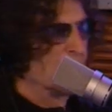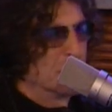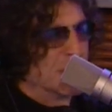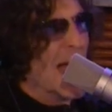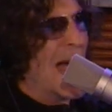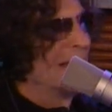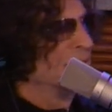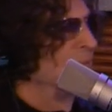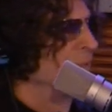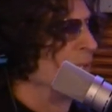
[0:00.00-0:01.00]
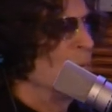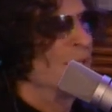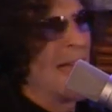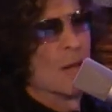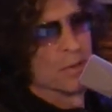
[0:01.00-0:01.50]
a good guy. No
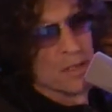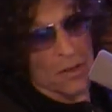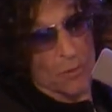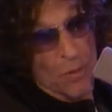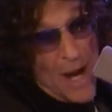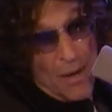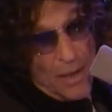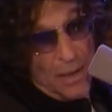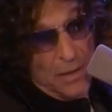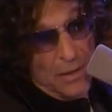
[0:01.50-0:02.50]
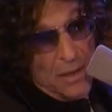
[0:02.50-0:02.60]
one's out to screw Eric.